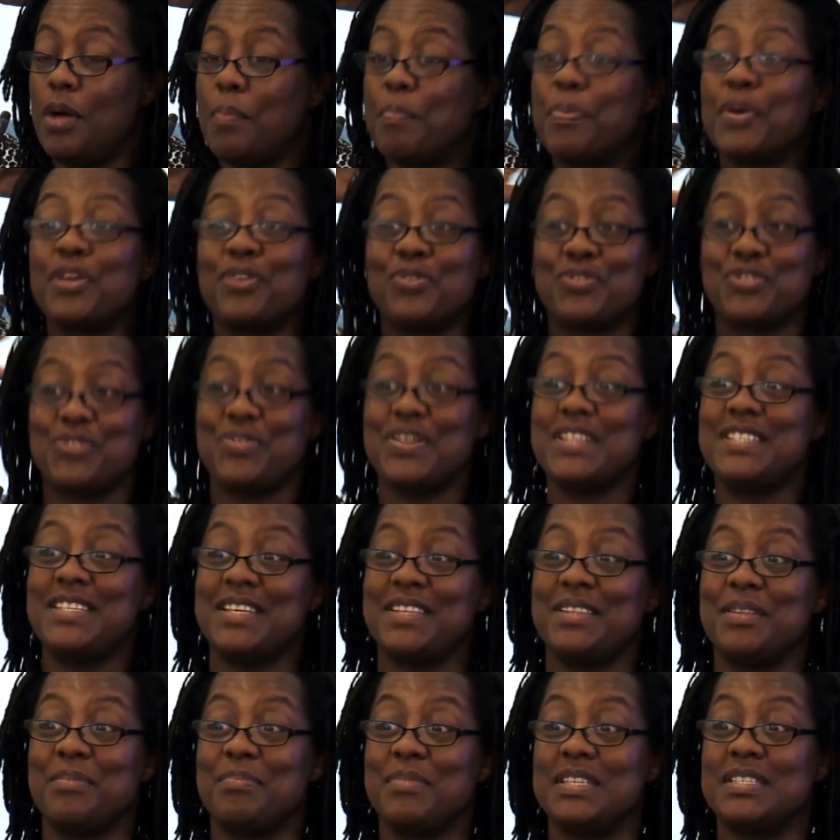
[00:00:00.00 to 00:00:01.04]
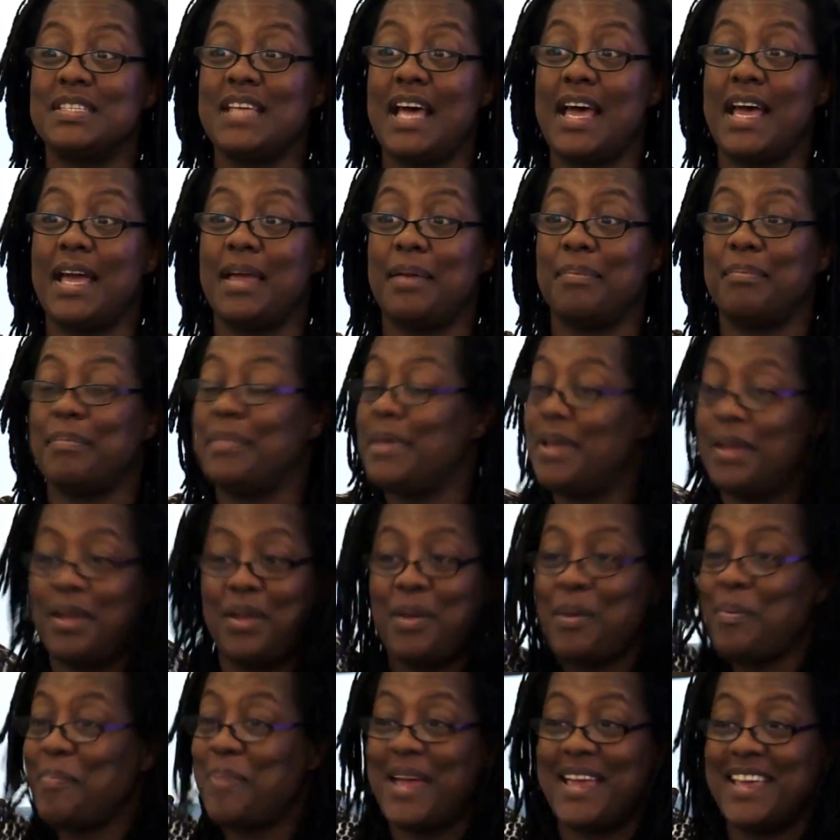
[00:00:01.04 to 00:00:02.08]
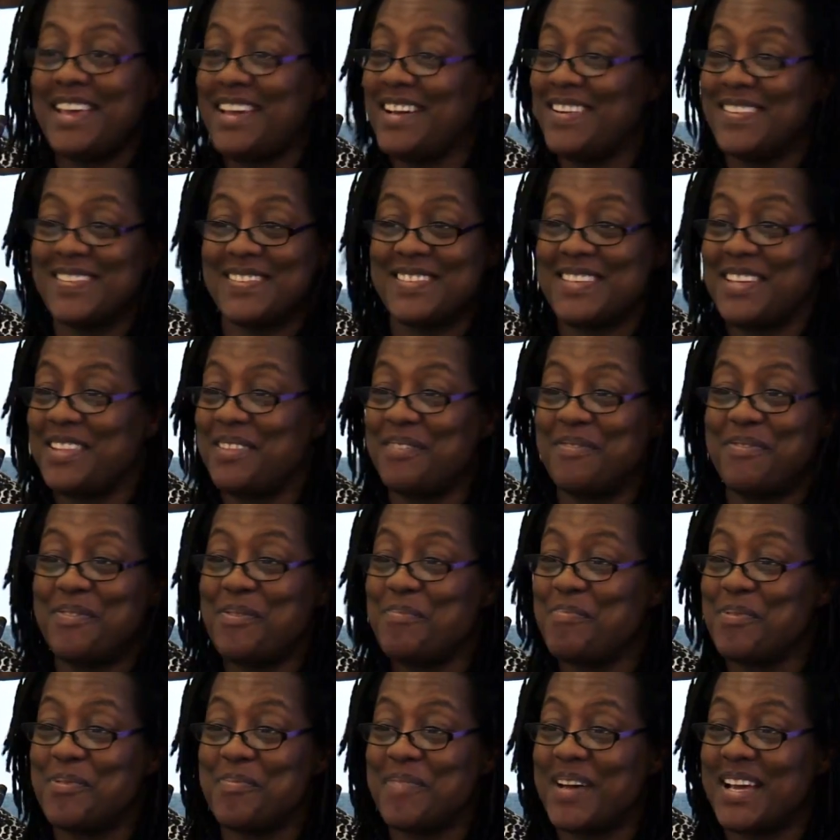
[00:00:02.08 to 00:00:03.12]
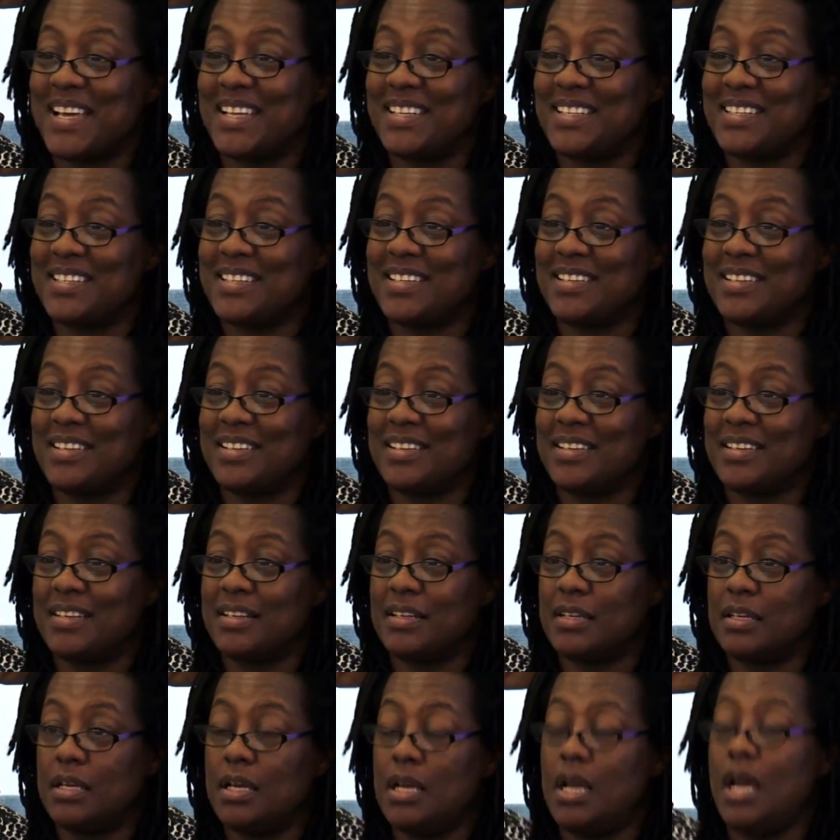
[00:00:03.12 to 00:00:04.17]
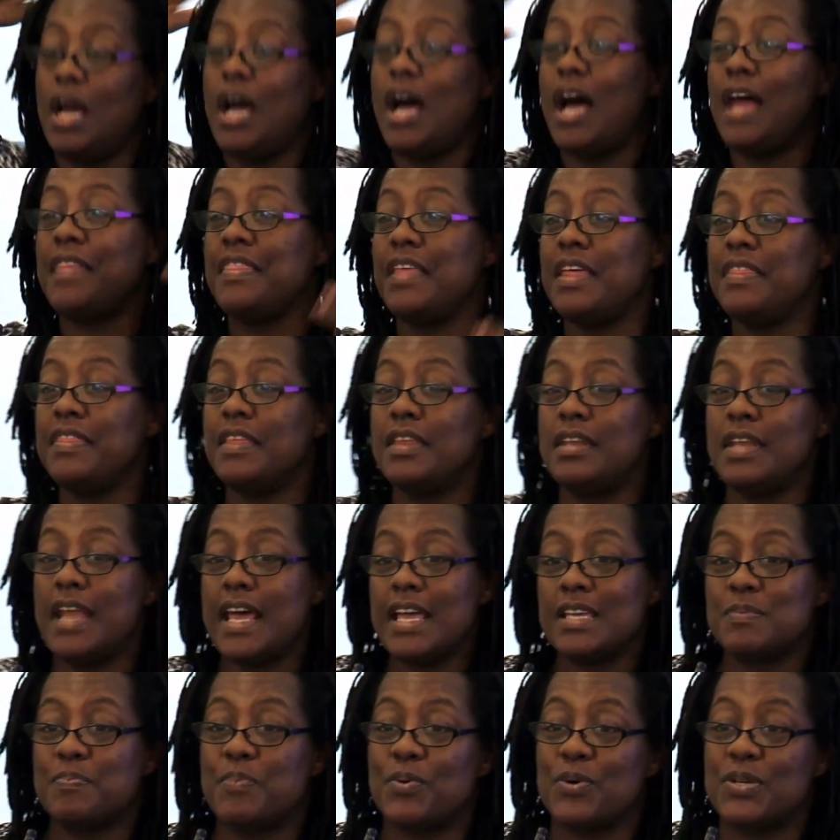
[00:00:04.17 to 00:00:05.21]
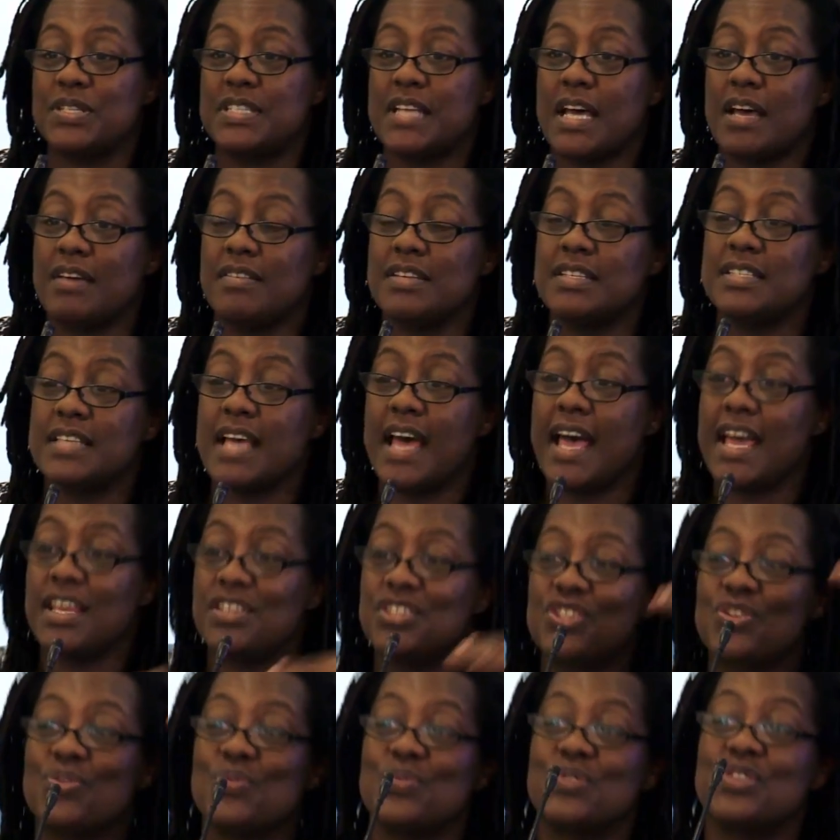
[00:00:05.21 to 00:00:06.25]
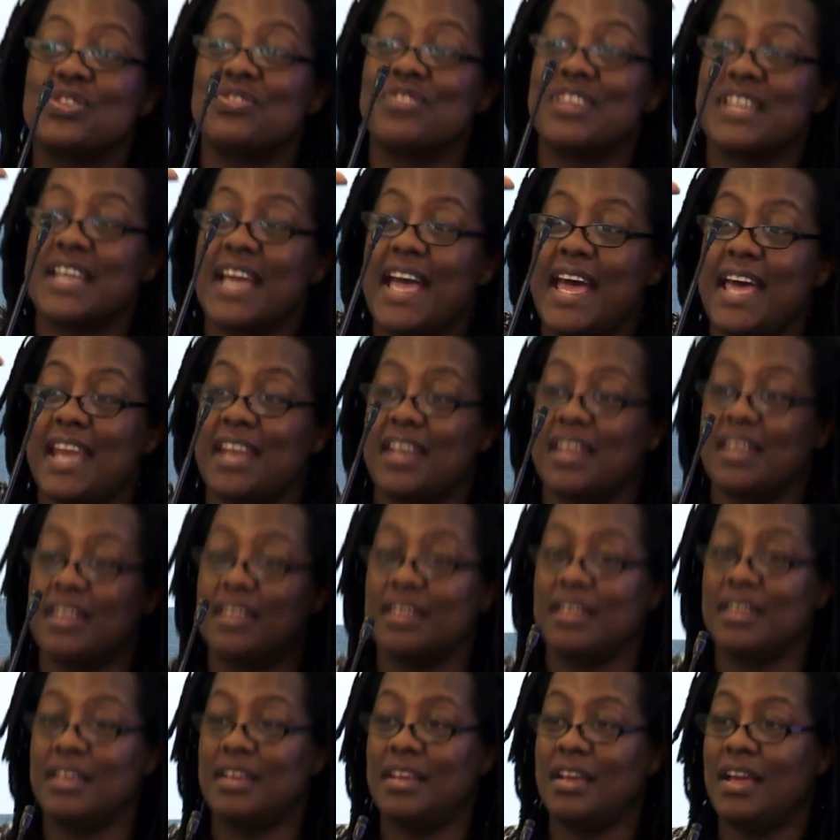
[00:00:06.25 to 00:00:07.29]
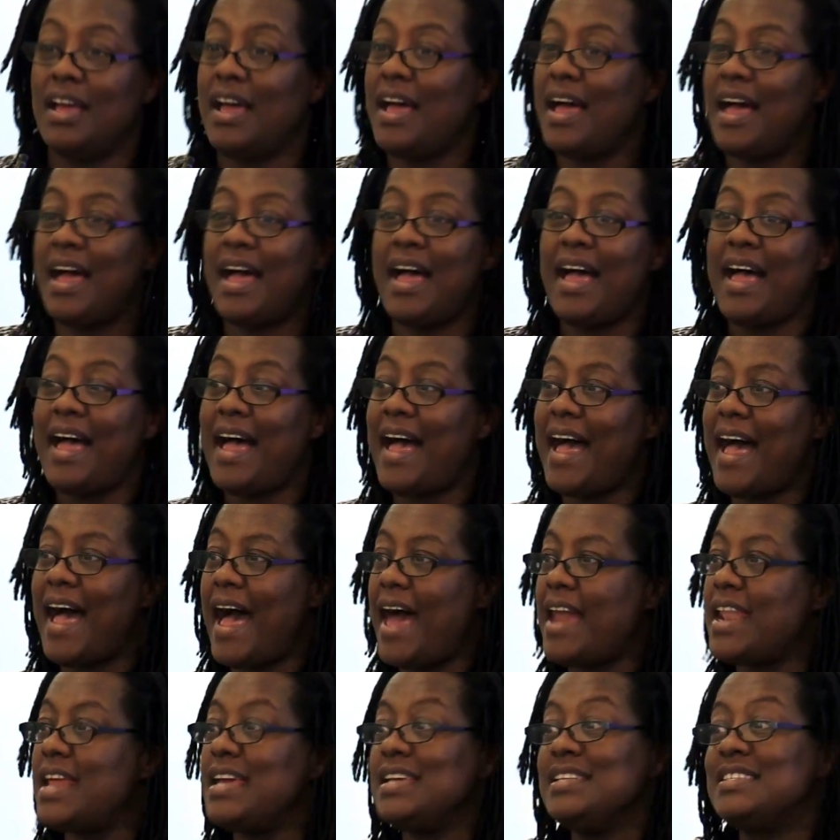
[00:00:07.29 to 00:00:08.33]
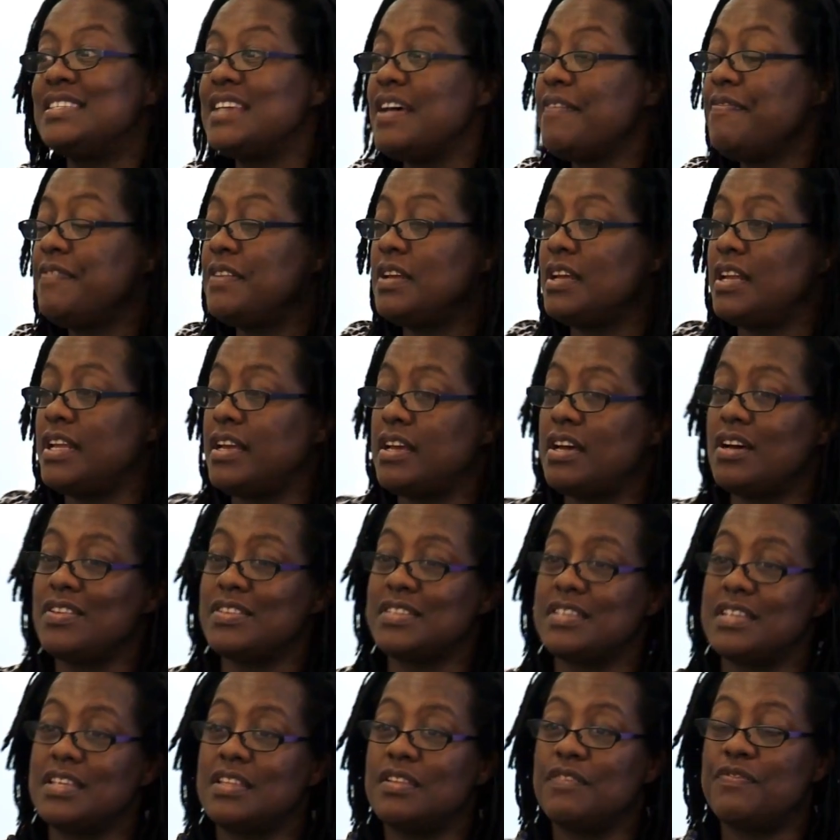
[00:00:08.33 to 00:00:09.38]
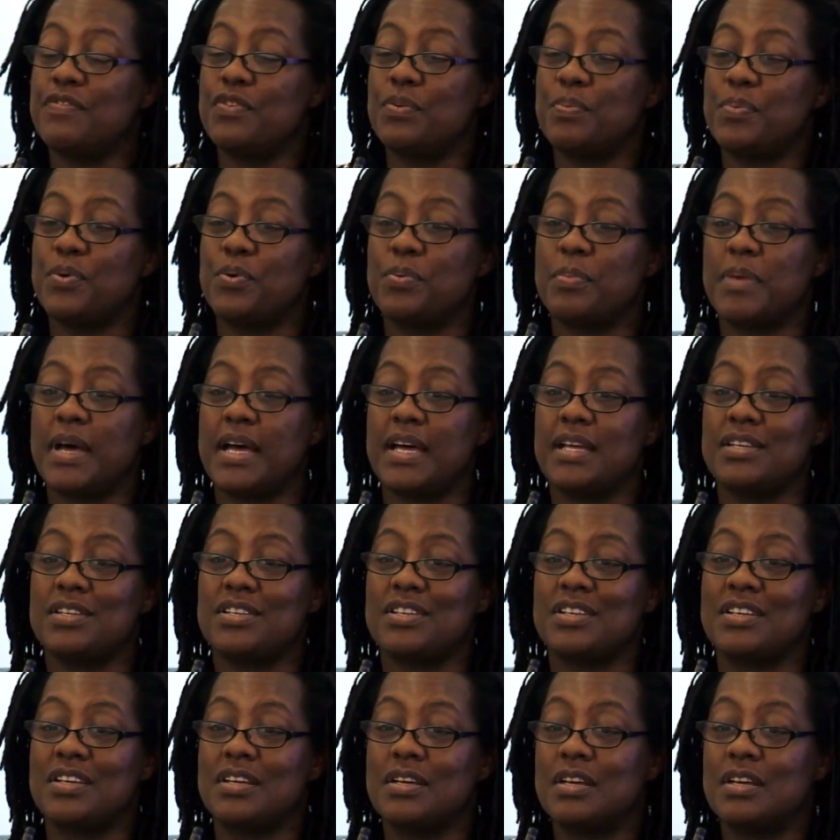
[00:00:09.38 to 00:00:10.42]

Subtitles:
but you're treating them the same, but he can't see the football match. And then the next boy down is a head shorter again, and he definitely can't see the football match.